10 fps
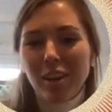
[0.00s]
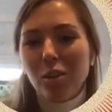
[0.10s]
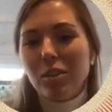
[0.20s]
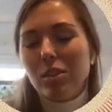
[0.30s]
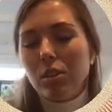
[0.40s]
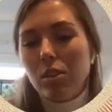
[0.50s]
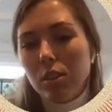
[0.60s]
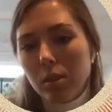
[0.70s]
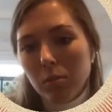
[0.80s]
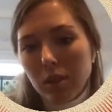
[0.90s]
the
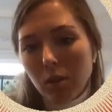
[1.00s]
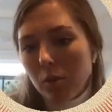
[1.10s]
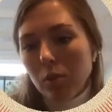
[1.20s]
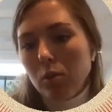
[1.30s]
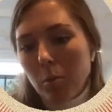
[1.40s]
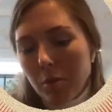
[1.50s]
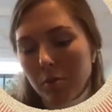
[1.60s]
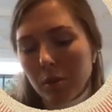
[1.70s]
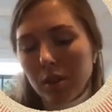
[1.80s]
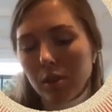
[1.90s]
security or a couple of
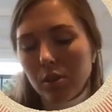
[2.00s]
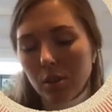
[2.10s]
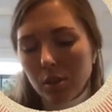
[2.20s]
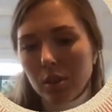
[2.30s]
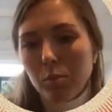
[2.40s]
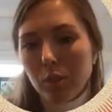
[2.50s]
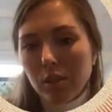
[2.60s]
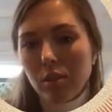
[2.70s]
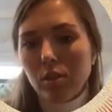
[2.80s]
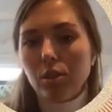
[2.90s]
security
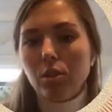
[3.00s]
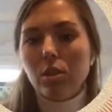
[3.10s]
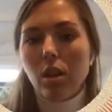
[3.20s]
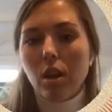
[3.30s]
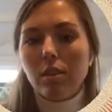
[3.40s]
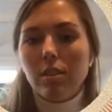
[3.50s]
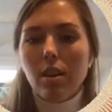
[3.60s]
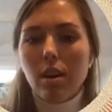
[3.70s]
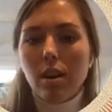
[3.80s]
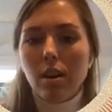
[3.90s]
researchers got
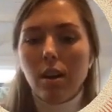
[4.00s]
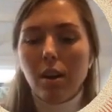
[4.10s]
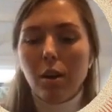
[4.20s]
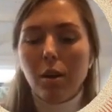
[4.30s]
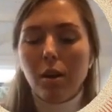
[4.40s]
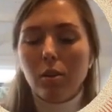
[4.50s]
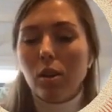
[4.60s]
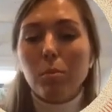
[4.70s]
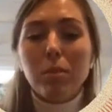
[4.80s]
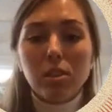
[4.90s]

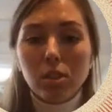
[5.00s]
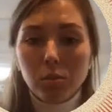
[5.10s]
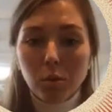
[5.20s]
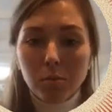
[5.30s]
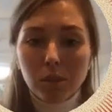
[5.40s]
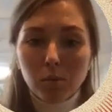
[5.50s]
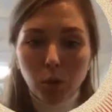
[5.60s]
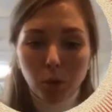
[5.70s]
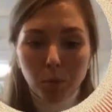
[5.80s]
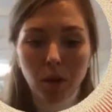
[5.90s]
a message from this
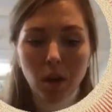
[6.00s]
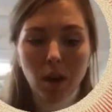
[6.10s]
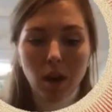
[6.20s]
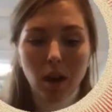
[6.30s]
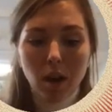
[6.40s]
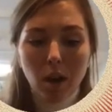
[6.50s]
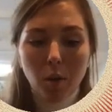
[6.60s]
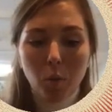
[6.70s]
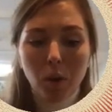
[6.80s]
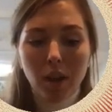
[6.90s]
group
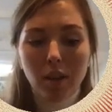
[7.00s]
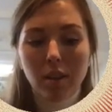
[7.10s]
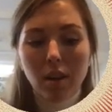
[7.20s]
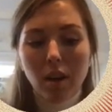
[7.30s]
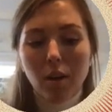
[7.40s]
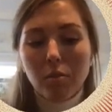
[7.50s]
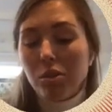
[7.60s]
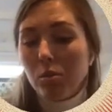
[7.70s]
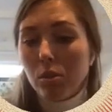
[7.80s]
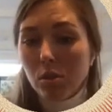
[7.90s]
with
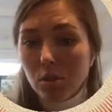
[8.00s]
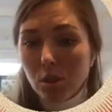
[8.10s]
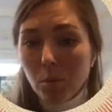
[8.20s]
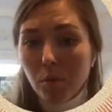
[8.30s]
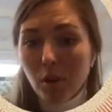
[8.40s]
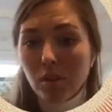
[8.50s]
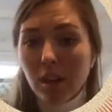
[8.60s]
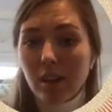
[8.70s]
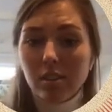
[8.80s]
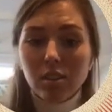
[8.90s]
Visual Studio
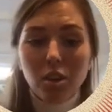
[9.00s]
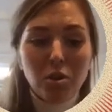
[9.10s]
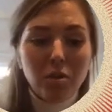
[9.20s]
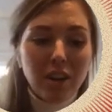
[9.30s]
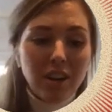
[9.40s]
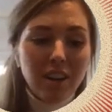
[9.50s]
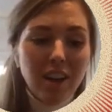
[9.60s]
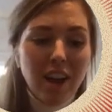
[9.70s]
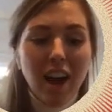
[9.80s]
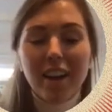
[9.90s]
project. So
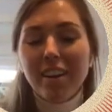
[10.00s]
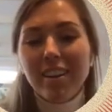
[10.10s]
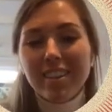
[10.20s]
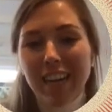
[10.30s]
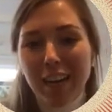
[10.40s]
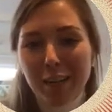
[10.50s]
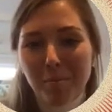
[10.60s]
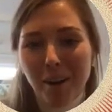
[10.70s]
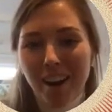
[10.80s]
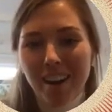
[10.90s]
I got attacked
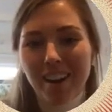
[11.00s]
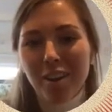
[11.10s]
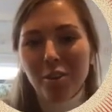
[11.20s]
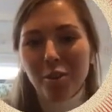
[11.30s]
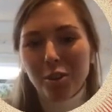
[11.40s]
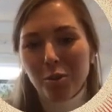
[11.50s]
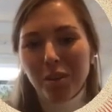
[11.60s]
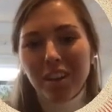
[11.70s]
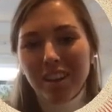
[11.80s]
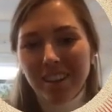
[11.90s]
by a North
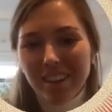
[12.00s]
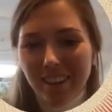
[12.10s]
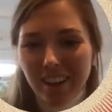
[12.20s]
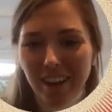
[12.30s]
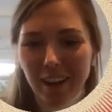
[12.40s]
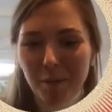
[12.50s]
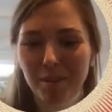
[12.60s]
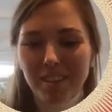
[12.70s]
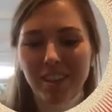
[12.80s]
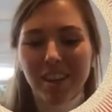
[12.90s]
Korean
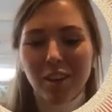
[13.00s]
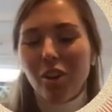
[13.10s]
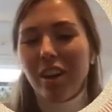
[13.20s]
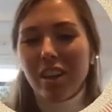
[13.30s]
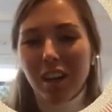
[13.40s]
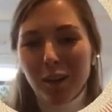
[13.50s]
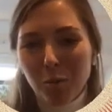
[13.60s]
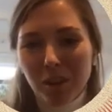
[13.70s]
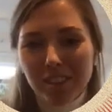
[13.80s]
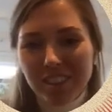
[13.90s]
APT, and all I got
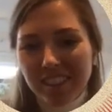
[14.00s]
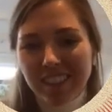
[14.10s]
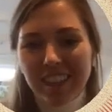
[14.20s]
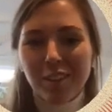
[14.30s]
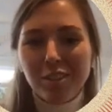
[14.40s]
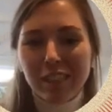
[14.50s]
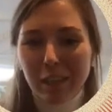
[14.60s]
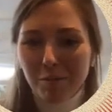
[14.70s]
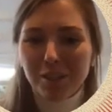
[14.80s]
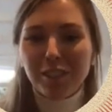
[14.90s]
was this
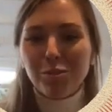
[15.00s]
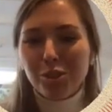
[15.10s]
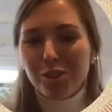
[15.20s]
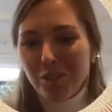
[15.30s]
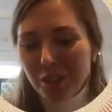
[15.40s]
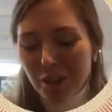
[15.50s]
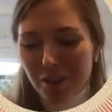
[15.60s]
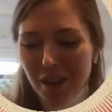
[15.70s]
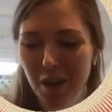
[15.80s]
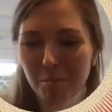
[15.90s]
lousy Visual Studio
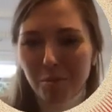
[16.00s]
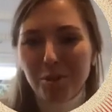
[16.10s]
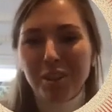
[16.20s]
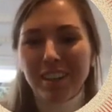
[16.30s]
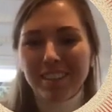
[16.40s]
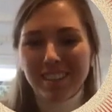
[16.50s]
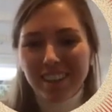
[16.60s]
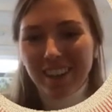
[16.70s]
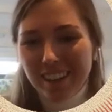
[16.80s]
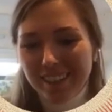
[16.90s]
project
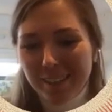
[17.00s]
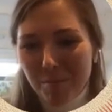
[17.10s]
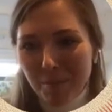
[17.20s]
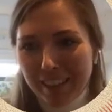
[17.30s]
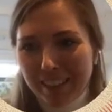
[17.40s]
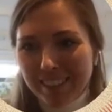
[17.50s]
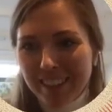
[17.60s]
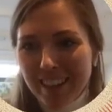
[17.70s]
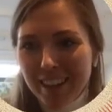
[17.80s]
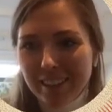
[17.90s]
is in place.
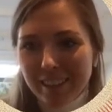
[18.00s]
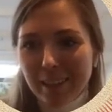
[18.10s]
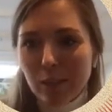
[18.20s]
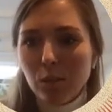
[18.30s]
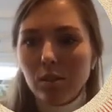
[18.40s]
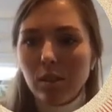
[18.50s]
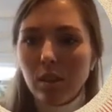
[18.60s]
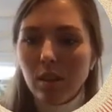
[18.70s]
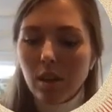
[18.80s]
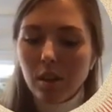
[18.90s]
So they're using a
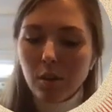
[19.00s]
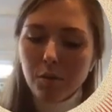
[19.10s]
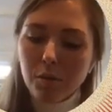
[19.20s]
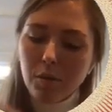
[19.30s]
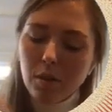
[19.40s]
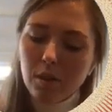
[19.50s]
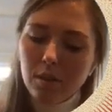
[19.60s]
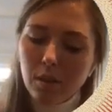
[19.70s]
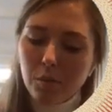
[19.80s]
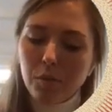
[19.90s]
lot of
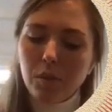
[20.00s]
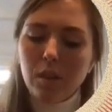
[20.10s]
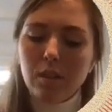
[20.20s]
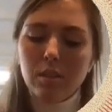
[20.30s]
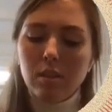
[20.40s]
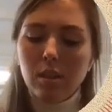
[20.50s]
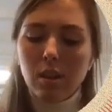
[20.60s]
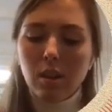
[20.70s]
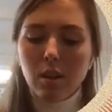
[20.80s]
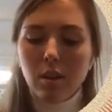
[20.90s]
different
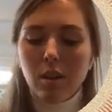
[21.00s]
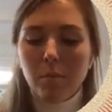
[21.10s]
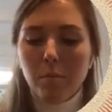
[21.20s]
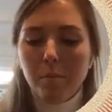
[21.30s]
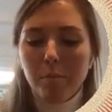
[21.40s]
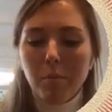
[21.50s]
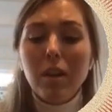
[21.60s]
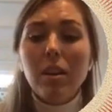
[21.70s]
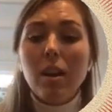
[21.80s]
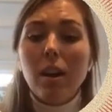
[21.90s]

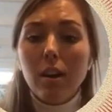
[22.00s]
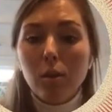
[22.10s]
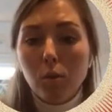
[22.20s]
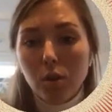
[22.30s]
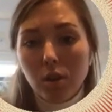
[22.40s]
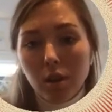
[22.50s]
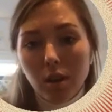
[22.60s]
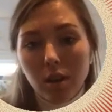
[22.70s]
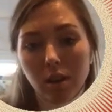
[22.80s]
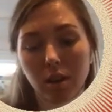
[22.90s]
media or
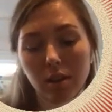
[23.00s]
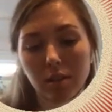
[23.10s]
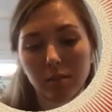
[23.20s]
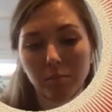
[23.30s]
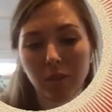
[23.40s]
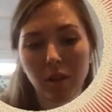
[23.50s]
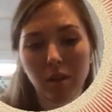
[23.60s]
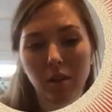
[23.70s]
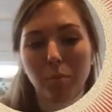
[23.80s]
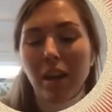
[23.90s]

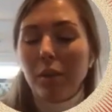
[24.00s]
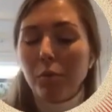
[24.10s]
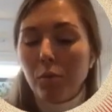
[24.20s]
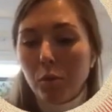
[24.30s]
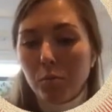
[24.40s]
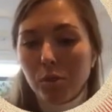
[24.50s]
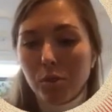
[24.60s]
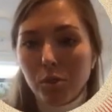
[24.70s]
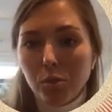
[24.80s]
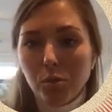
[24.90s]
platforms
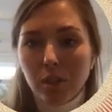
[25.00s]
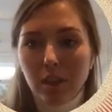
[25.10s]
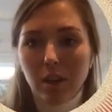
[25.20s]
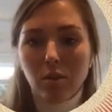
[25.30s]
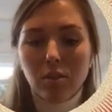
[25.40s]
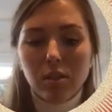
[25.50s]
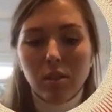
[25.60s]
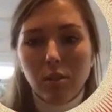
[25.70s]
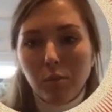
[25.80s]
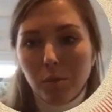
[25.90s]
to send out this
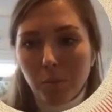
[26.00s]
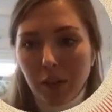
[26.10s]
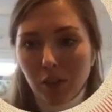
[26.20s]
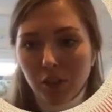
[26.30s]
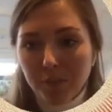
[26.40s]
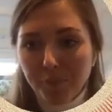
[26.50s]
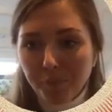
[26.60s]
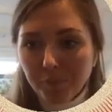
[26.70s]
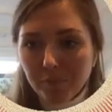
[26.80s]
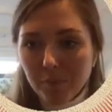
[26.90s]
information.
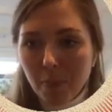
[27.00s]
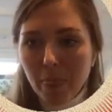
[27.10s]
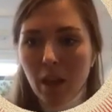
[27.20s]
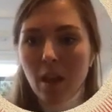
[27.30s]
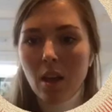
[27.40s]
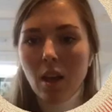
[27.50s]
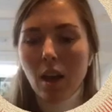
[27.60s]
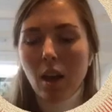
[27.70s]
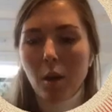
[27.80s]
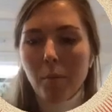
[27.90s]

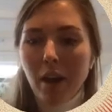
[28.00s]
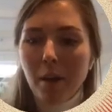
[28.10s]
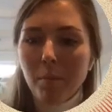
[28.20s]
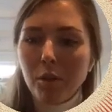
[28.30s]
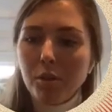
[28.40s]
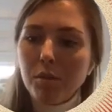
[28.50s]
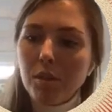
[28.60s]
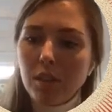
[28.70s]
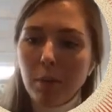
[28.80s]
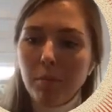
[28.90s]
And most of the
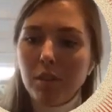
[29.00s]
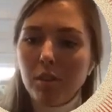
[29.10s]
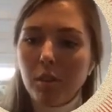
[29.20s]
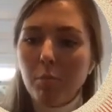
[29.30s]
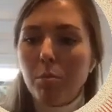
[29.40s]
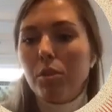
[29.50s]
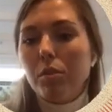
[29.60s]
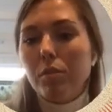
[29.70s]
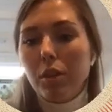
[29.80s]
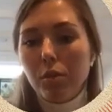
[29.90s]
time, it's an important
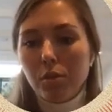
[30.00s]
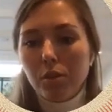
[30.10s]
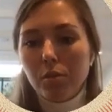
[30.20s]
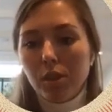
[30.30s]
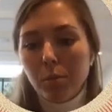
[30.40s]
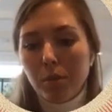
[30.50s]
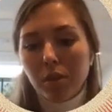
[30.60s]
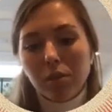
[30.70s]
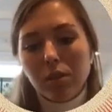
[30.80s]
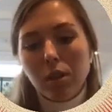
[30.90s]
value for the
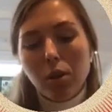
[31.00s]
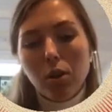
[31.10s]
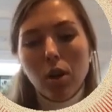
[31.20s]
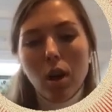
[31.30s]
recipient. So